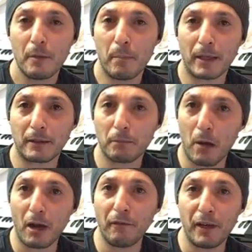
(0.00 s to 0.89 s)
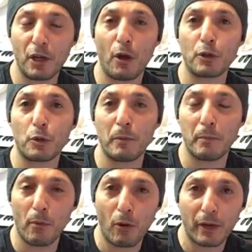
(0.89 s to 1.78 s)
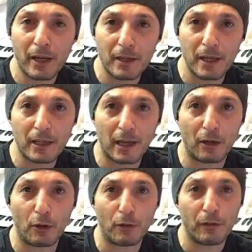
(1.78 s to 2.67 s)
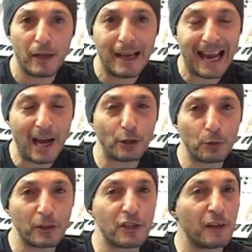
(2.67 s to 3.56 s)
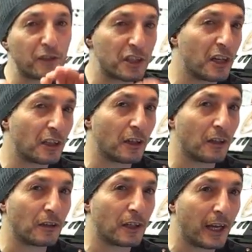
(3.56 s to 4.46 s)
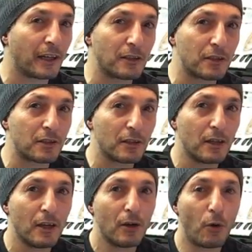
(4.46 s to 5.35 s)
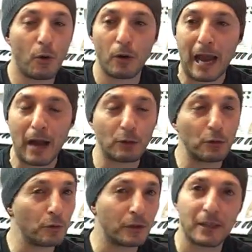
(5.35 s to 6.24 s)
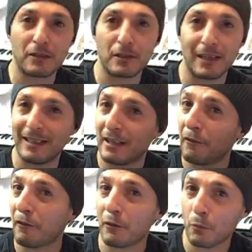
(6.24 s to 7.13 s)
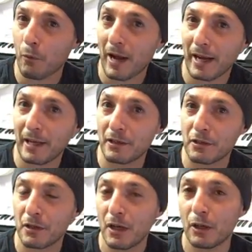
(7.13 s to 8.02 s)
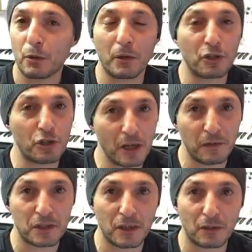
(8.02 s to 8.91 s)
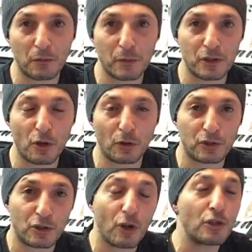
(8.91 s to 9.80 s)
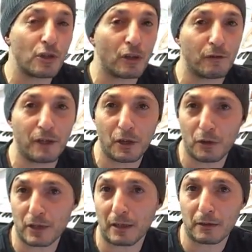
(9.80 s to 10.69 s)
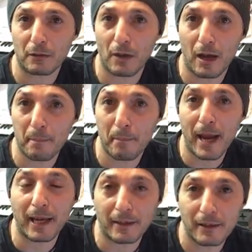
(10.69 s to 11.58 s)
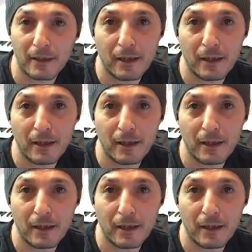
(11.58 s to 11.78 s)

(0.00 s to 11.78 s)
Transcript: But my videos will be more in detail of how to achieve certain things or how to do things in different ways to achieve certain results. Those sort of videos that I make.